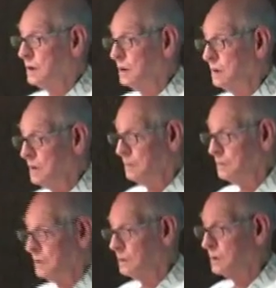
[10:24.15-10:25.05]
our
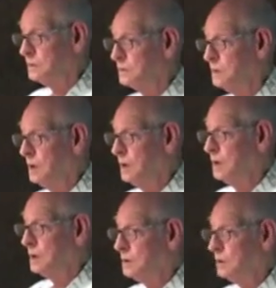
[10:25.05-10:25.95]
aviaries
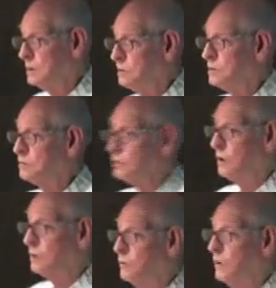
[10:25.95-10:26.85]
good,
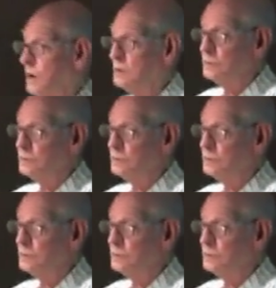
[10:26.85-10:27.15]
strong wild